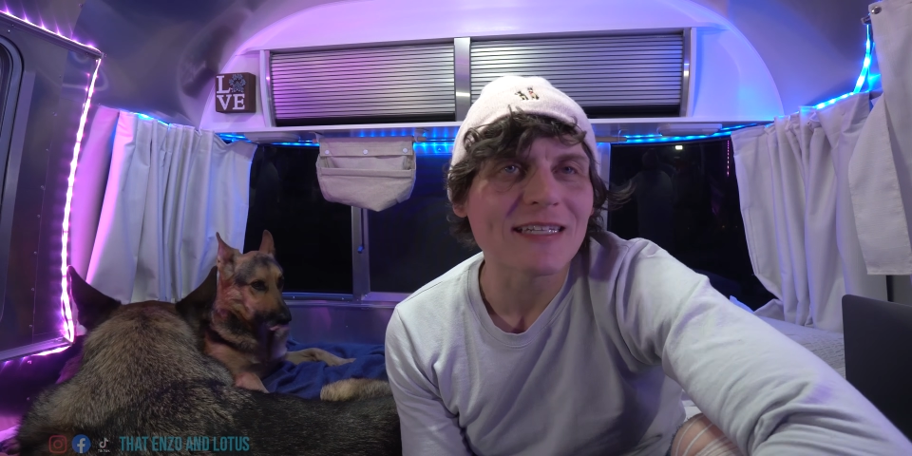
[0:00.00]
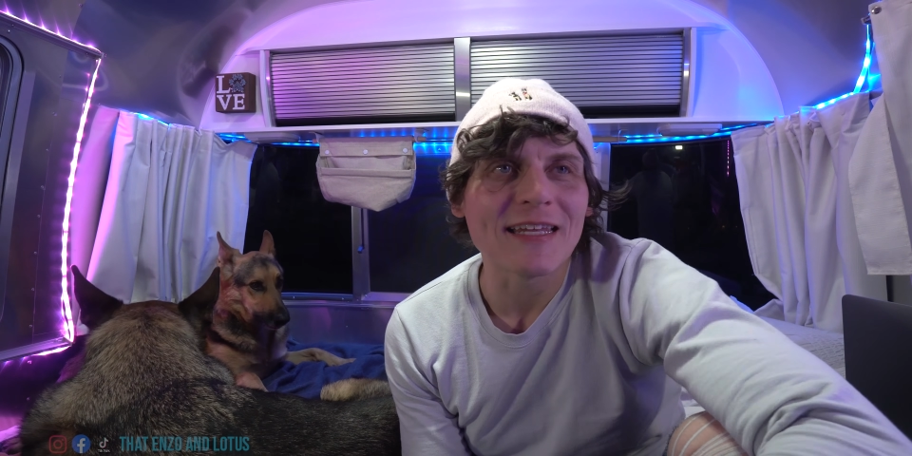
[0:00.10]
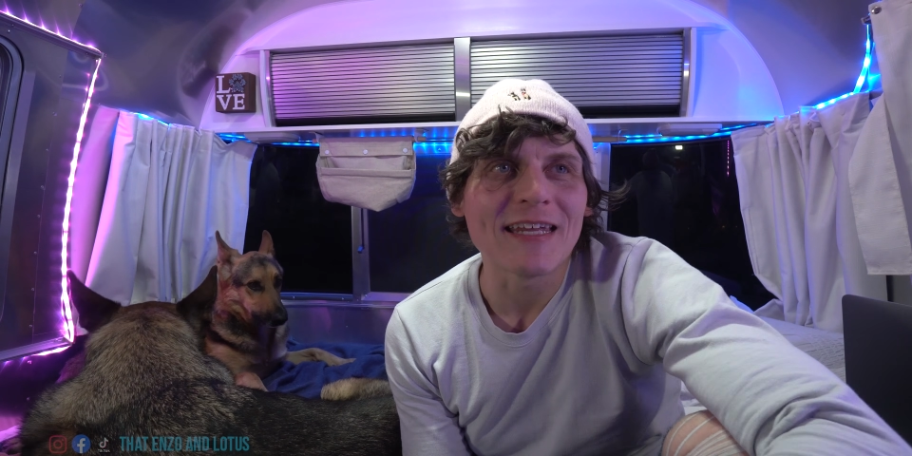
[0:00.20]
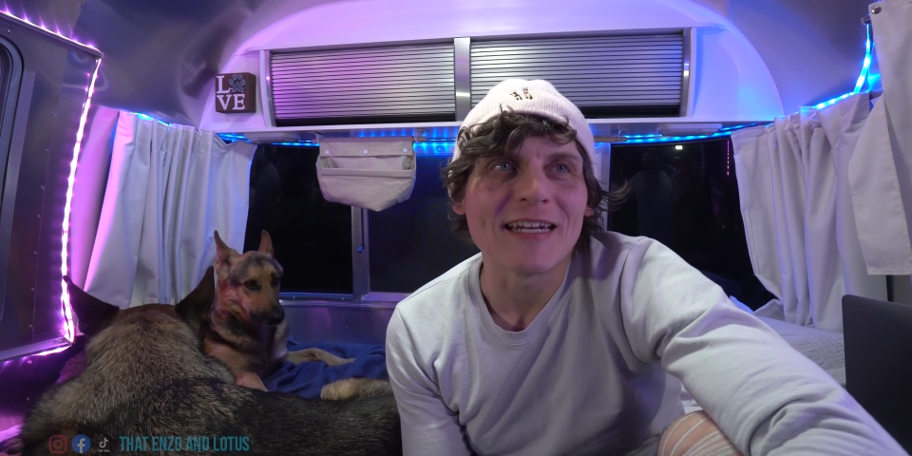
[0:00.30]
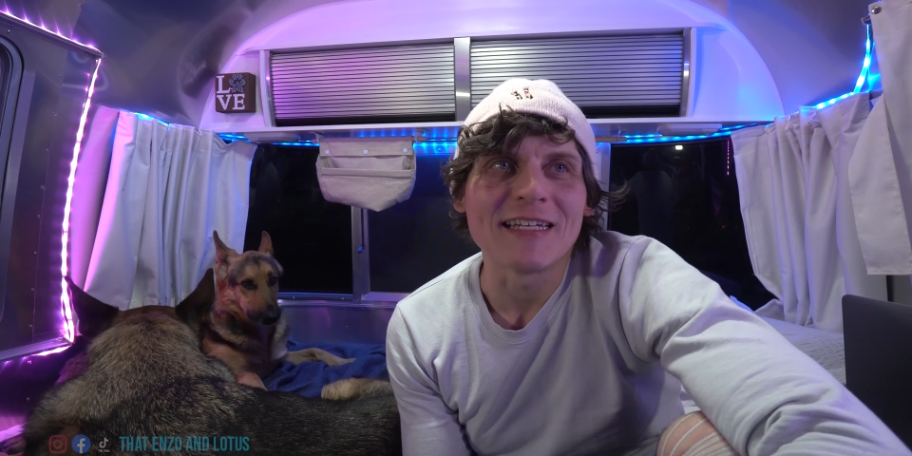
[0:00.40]

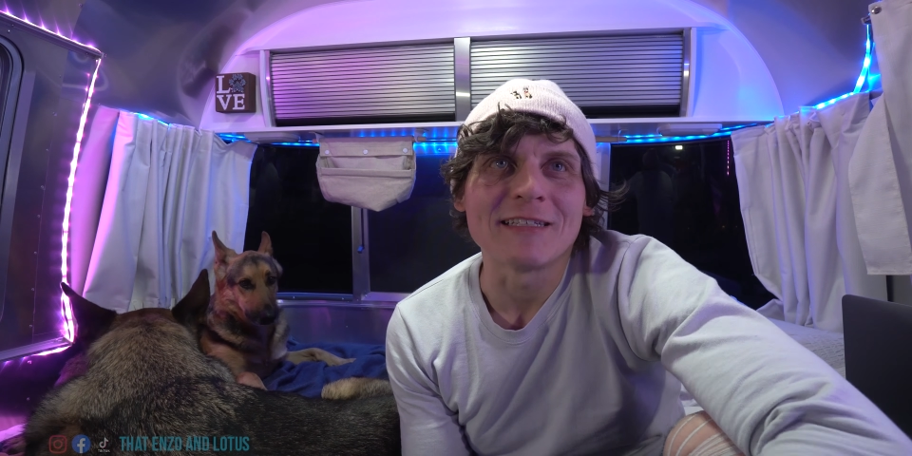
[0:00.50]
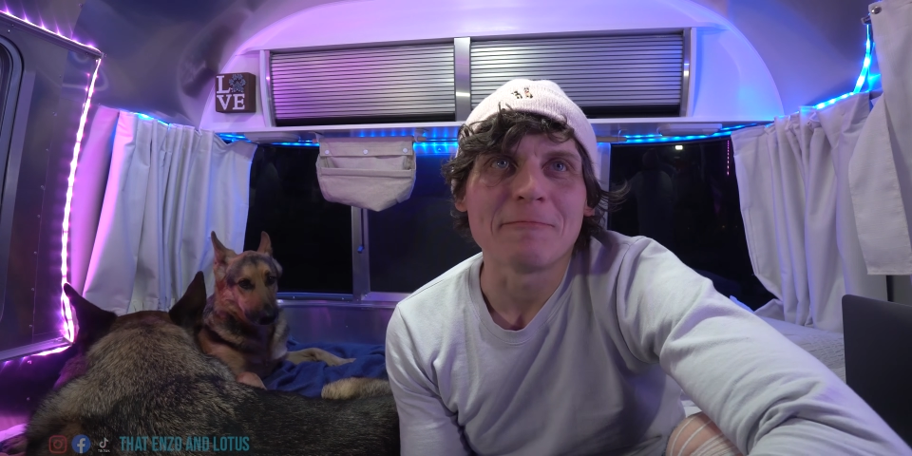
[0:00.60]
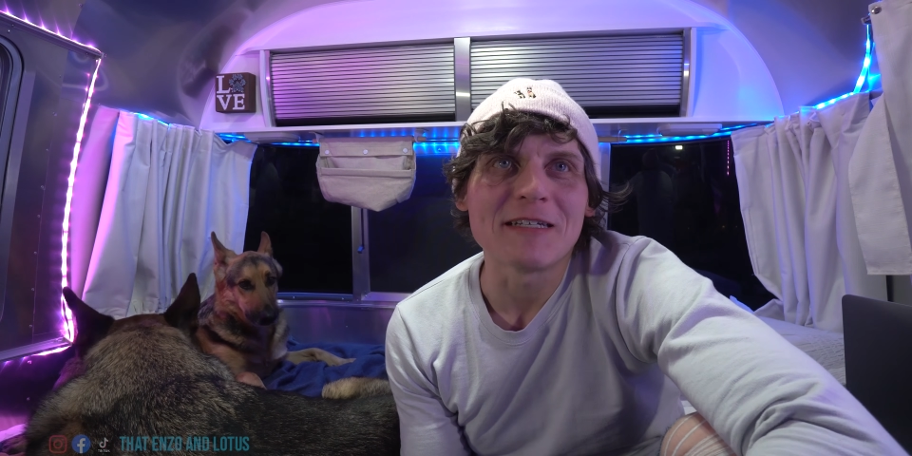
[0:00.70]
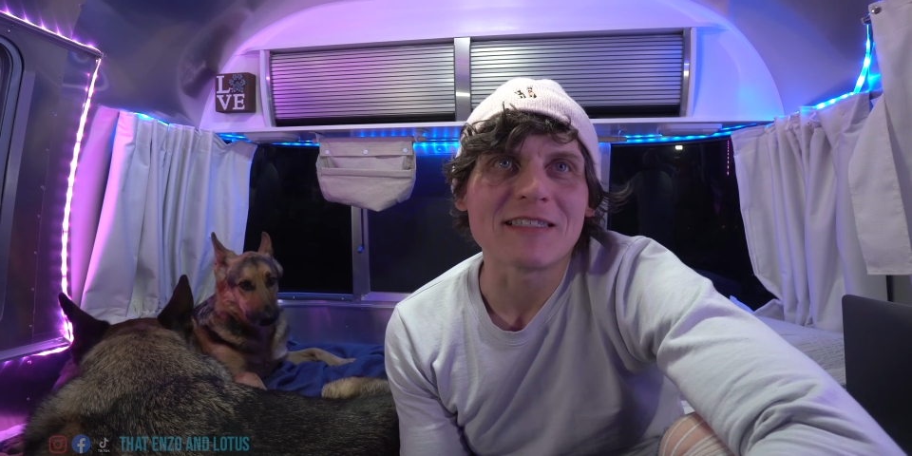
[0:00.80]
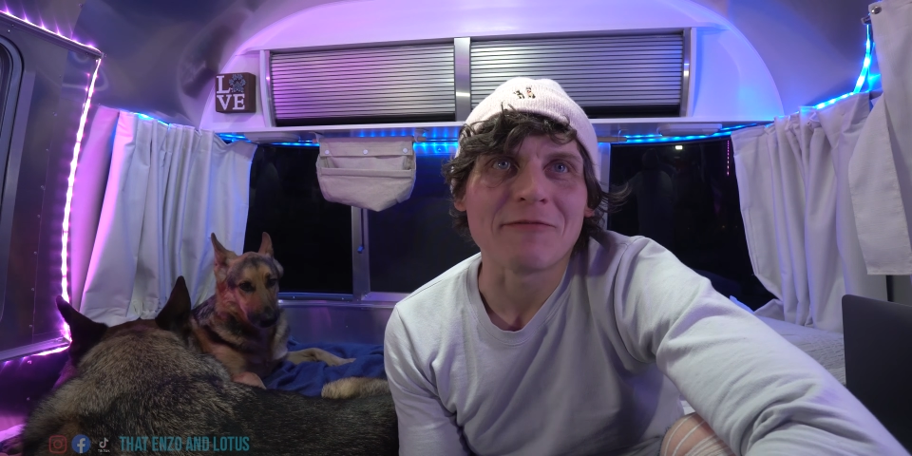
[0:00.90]
and then in the
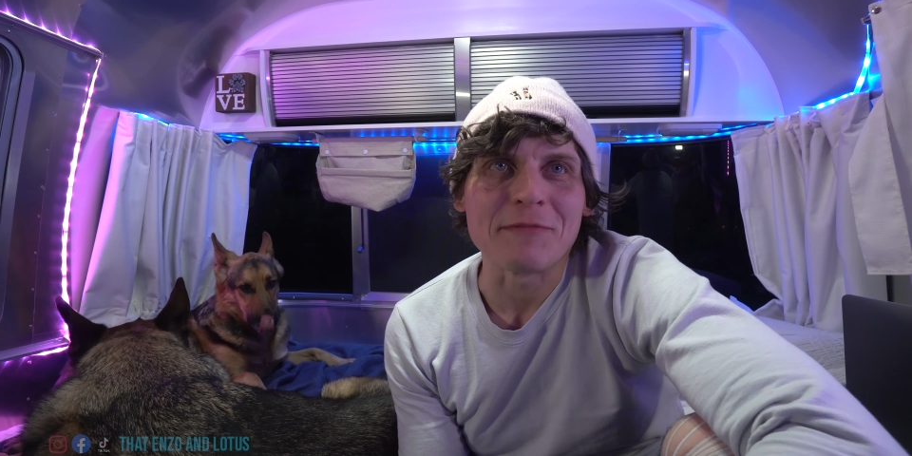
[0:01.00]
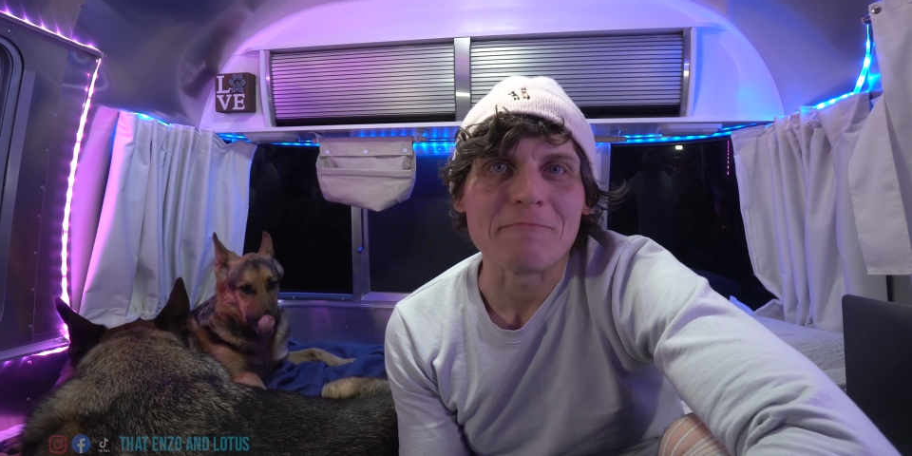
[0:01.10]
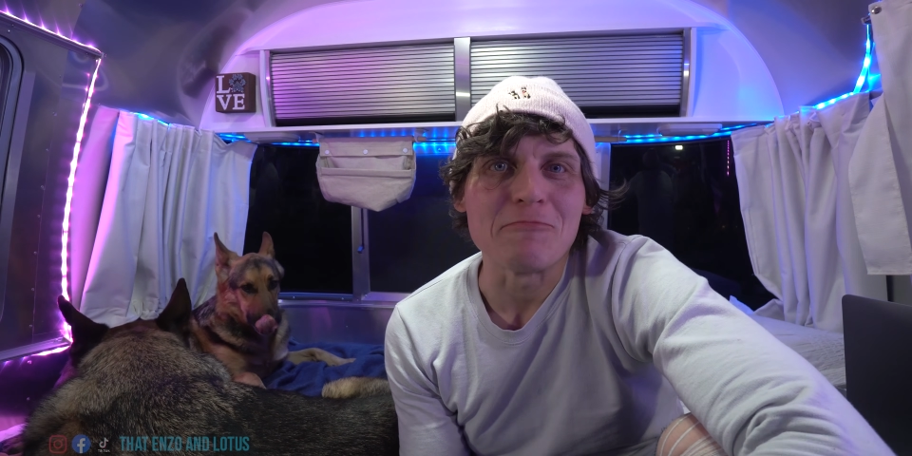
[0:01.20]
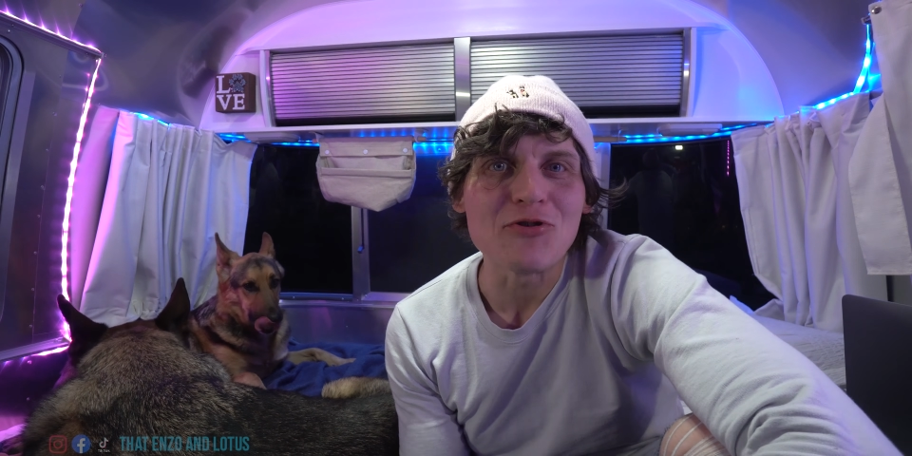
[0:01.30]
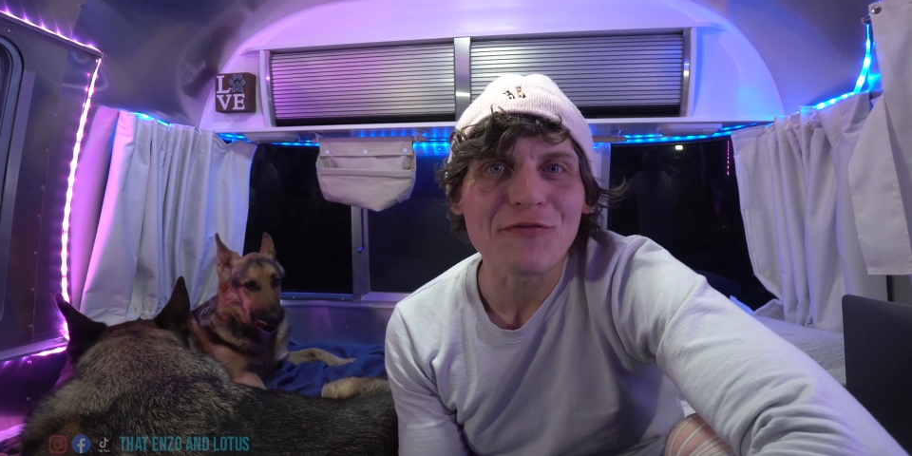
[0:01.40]
midst of me
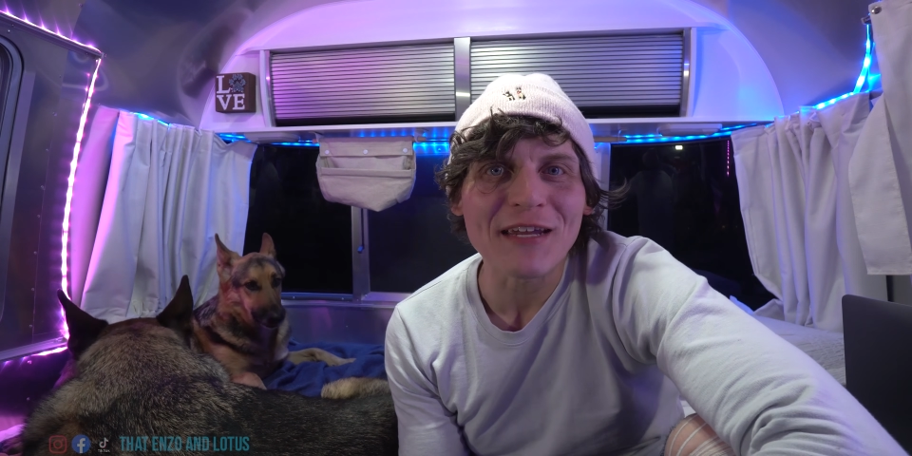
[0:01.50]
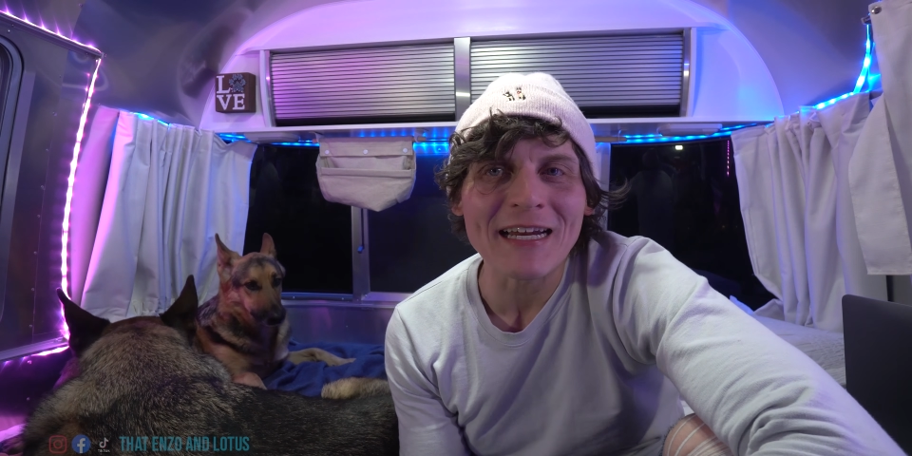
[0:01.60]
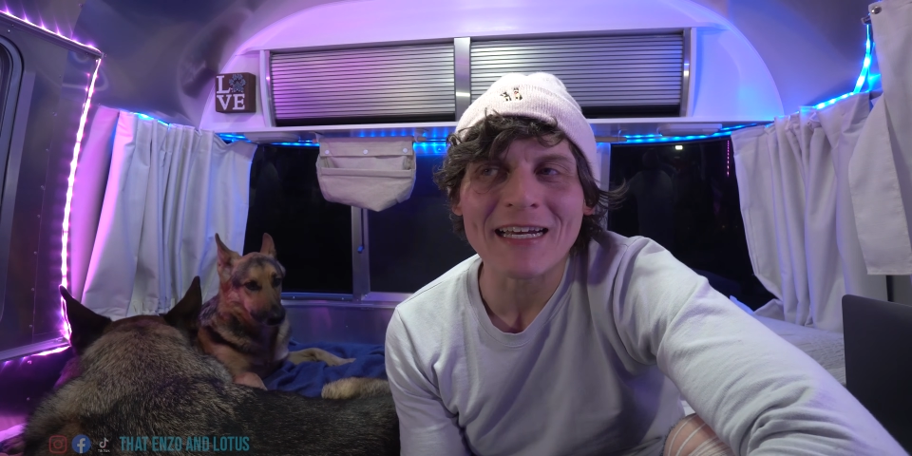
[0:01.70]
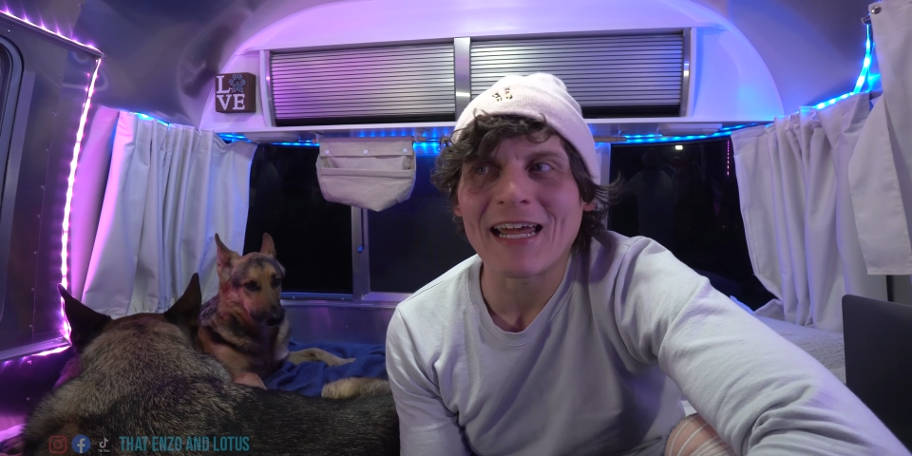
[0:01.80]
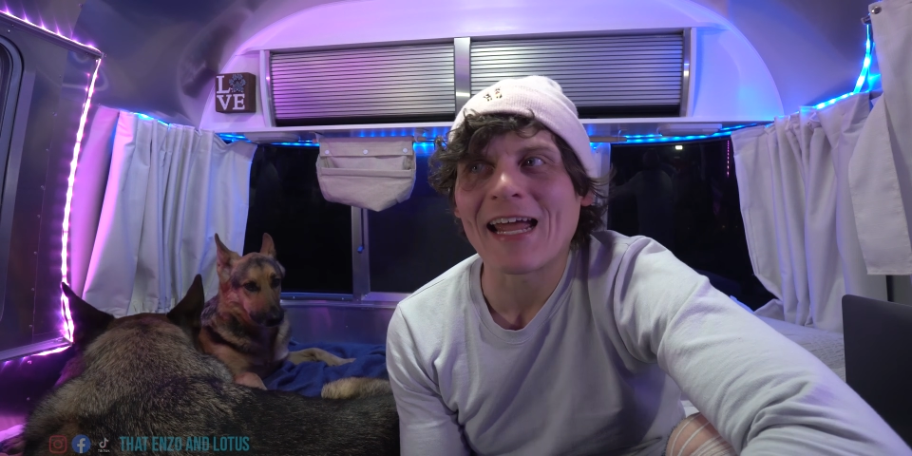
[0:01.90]
moving